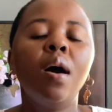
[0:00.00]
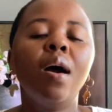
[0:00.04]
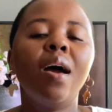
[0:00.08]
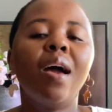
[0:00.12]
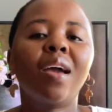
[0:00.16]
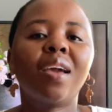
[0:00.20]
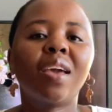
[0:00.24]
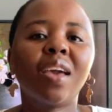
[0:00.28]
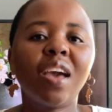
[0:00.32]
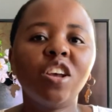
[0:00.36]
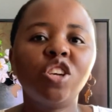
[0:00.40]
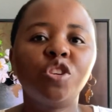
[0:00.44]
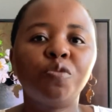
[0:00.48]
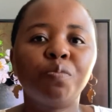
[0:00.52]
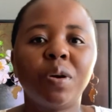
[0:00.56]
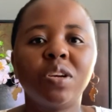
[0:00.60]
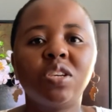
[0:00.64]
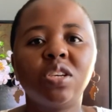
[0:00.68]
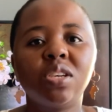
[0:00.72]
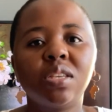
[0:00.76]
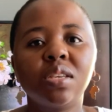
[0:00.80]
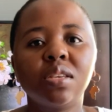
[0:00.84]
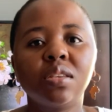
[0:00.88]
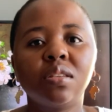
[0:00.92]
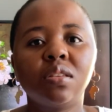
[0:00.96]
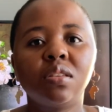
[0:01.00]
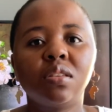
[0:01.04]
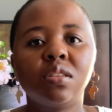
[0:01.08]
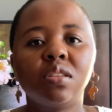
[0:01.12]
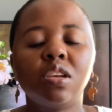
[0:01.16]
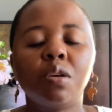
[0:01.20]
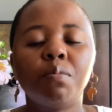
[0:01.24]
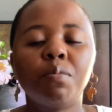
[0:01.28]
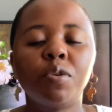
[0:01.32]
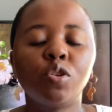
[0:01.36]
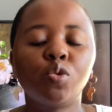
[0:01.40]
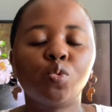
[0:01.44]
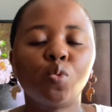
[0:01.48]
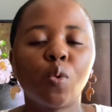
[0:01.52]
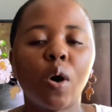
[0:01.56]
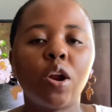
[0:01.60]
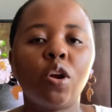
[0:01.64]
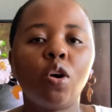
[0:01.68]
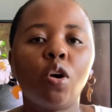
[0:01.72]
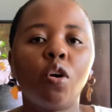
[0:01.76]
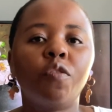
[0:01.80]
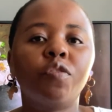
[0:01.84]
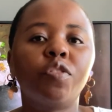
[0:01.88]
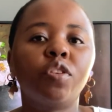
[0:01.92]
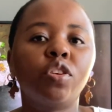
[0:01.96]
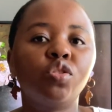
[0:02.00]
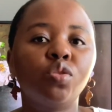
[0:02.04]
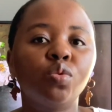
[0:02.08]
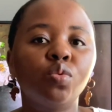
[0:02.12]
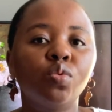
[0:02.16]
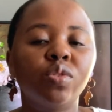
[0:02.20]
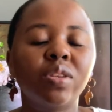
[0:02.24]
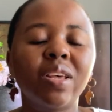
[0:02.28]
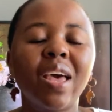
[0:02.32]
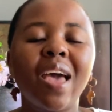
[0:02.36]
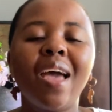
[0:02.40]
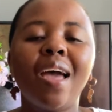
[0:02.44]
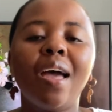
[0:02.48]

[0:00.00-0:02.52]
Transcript: a cash budgeting system is one of the tools.